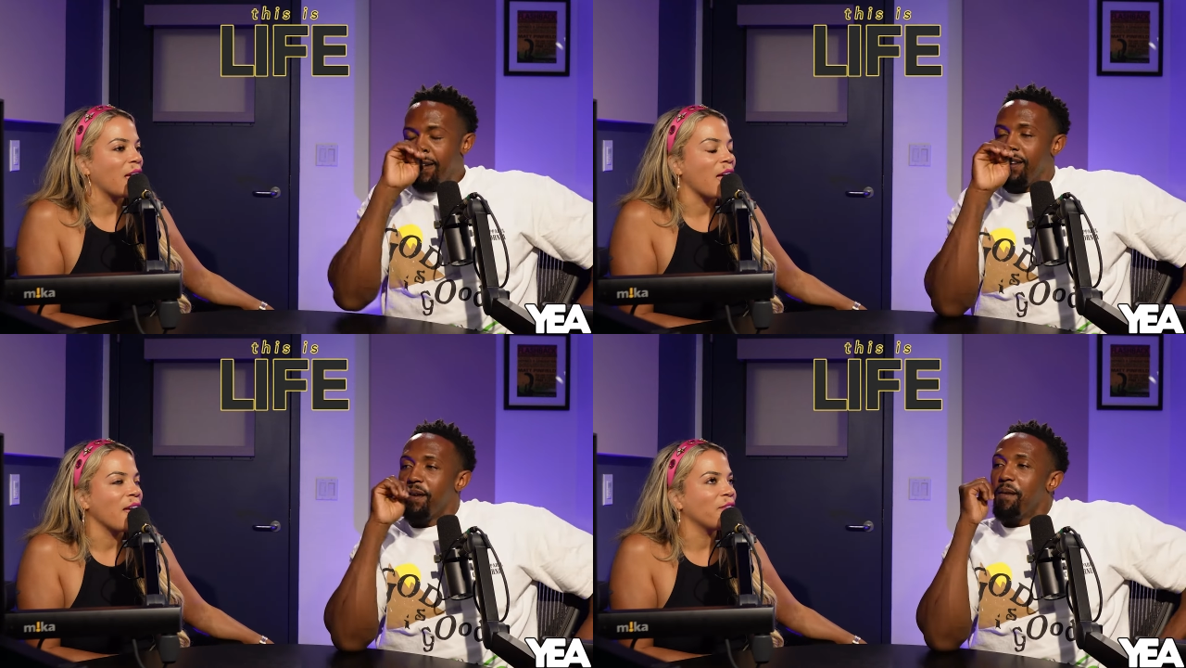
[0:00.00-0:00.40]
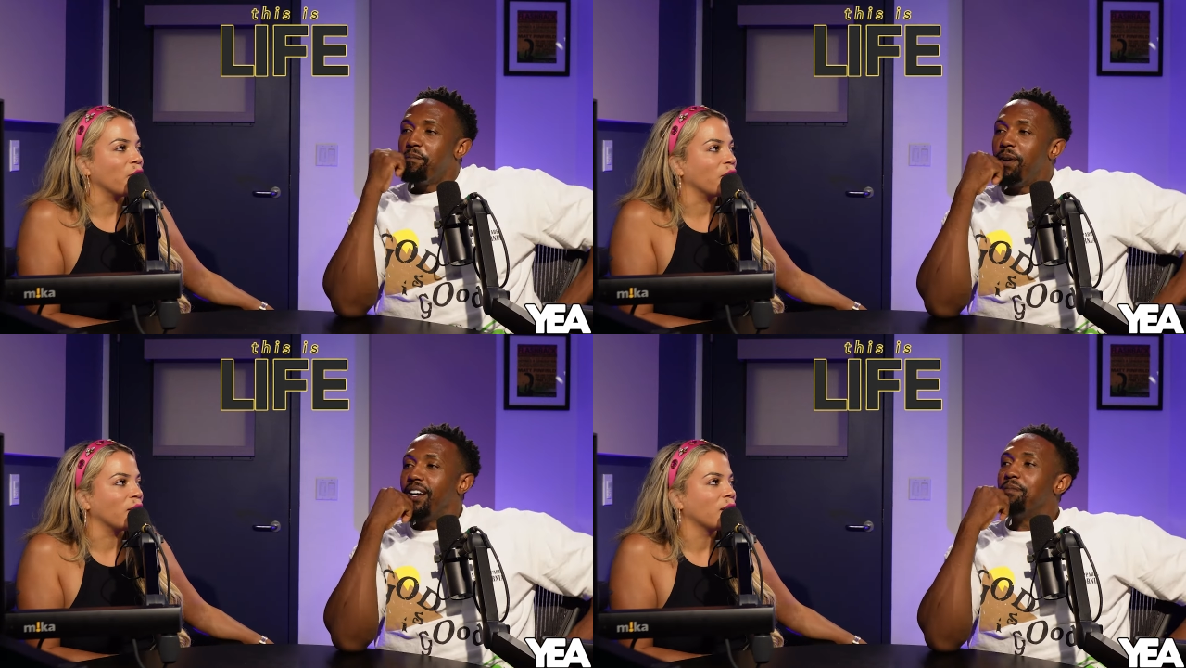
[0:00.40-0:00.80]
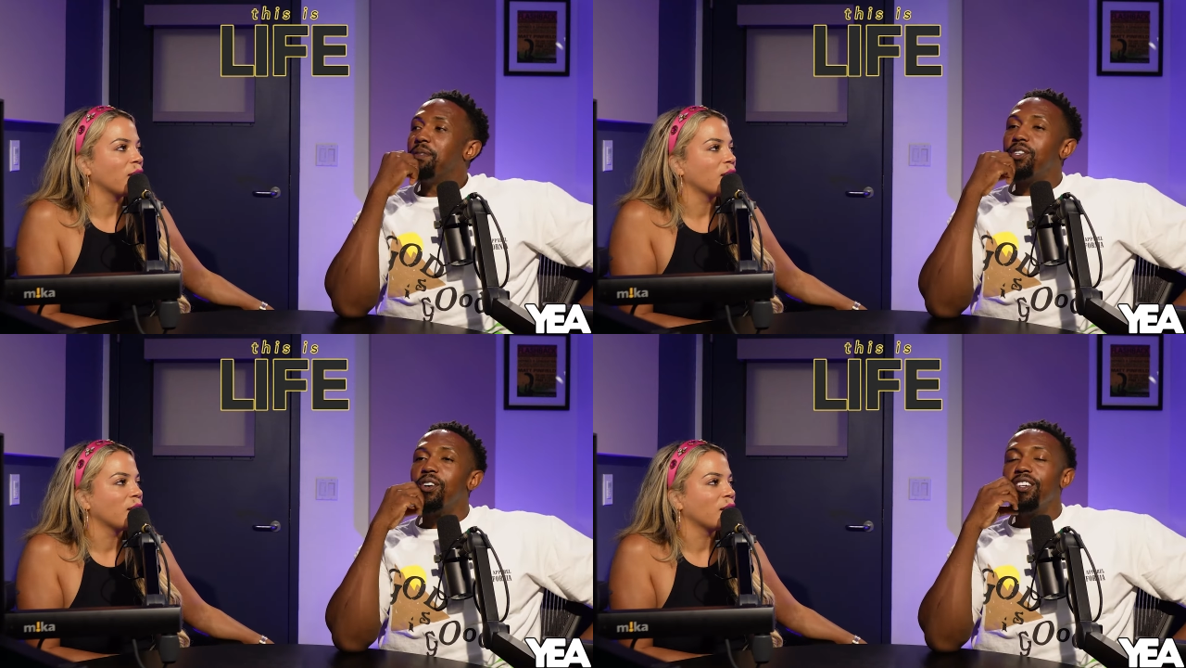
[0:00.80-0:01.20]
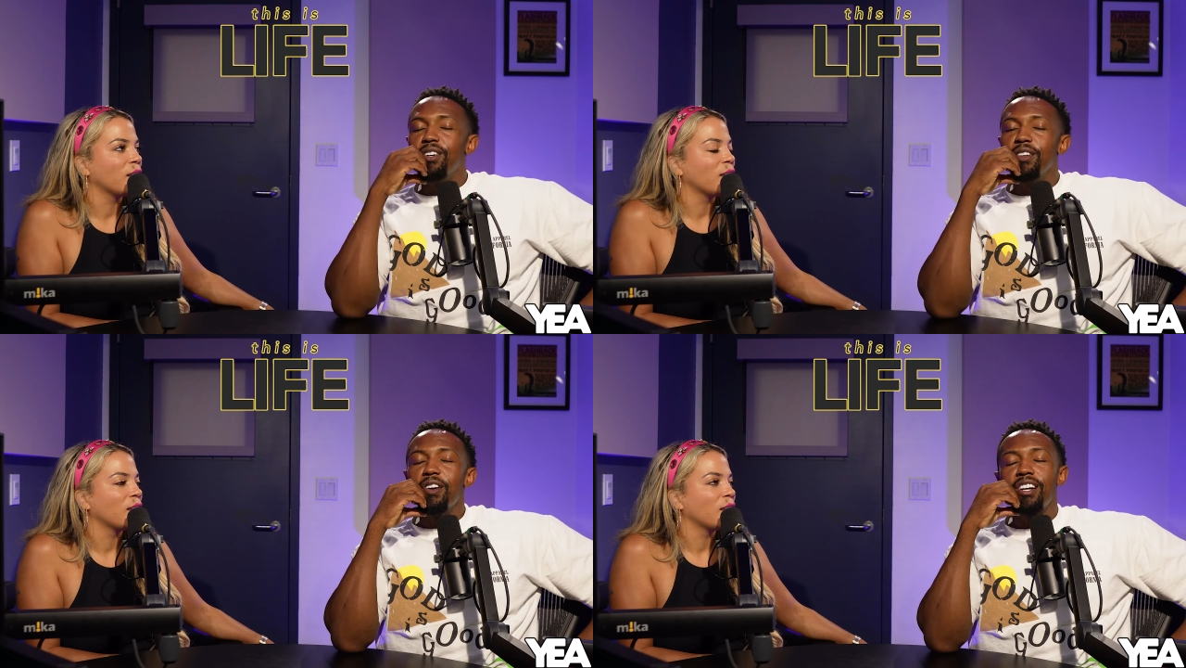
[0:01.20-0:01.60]
Speaker 1: that ever. But, but your
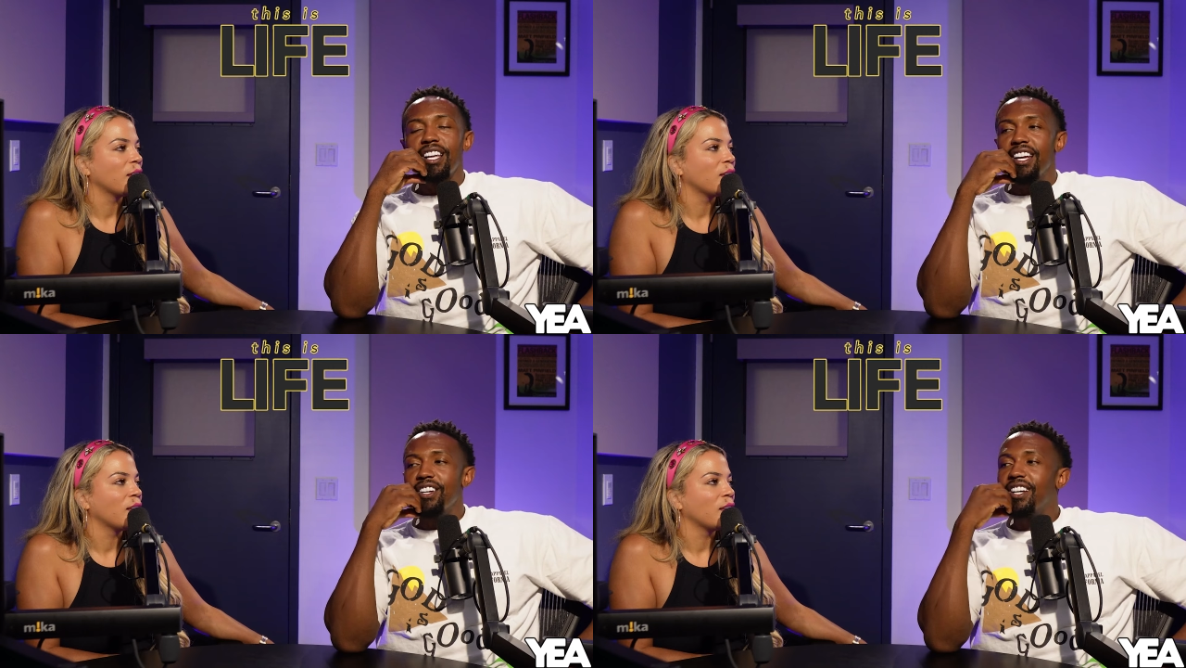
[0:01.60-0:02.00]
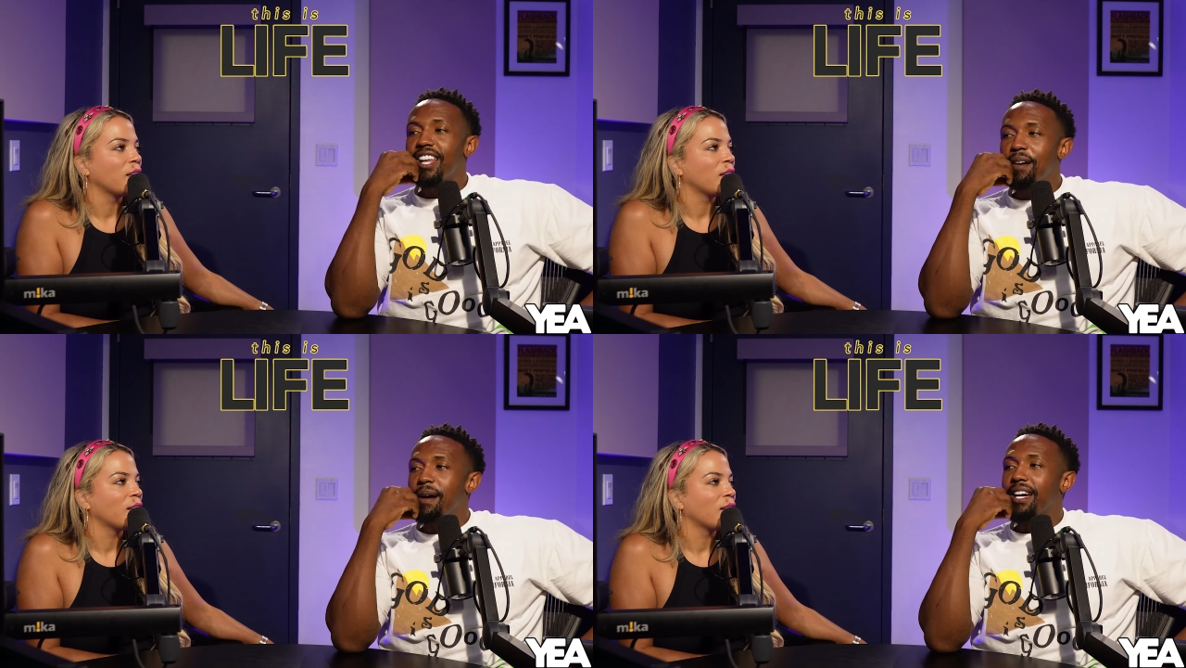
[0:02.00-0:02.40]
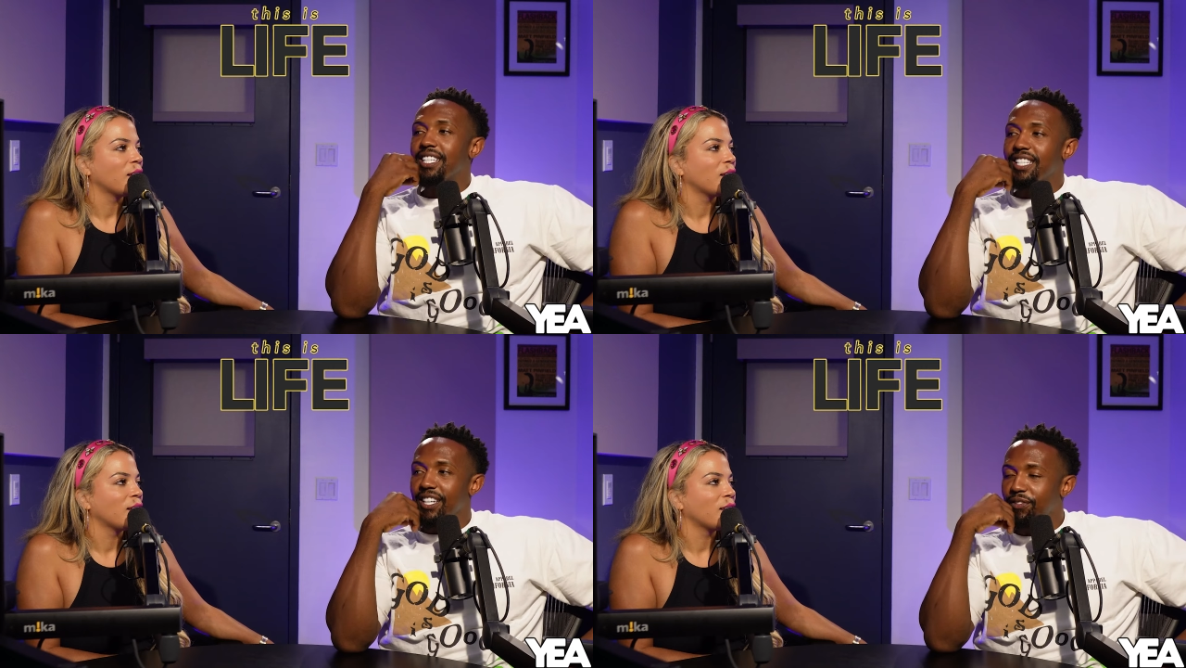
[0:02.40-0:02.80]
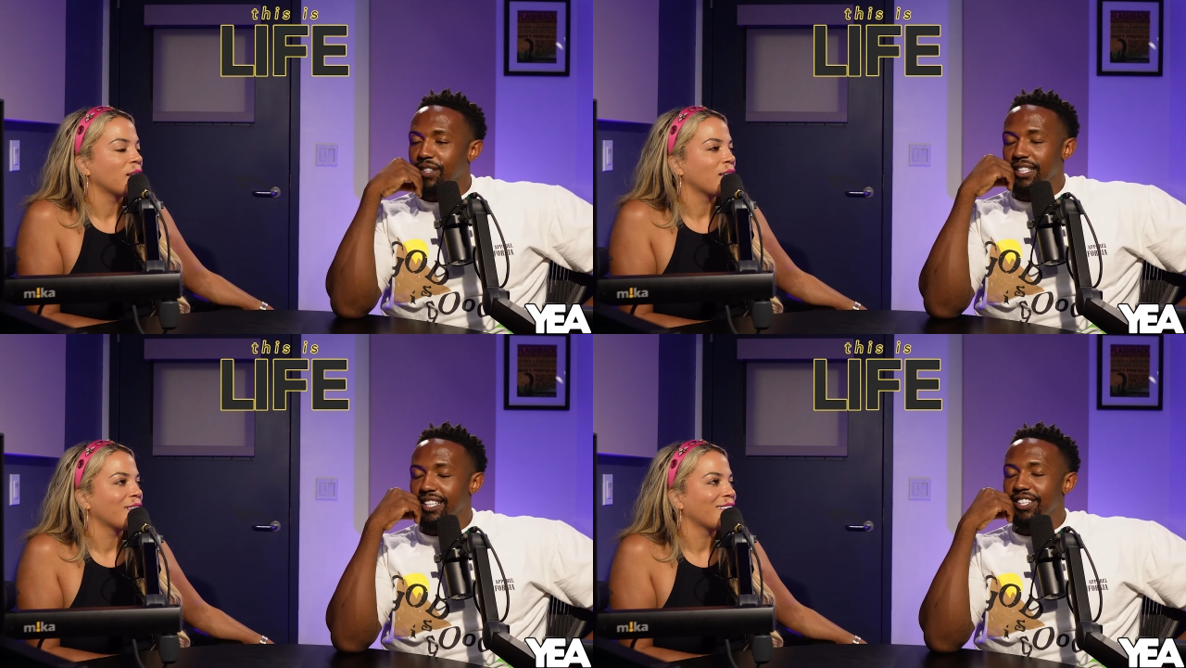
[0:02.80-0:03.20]
your your clap your clap back is
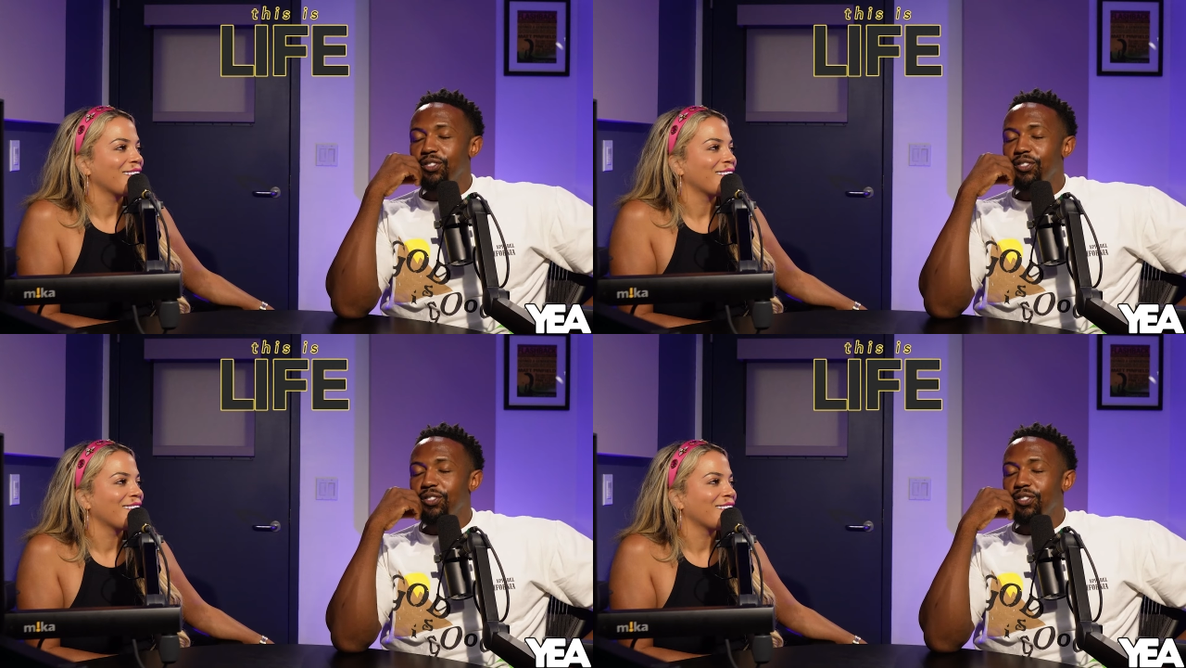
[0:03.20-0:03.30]
different,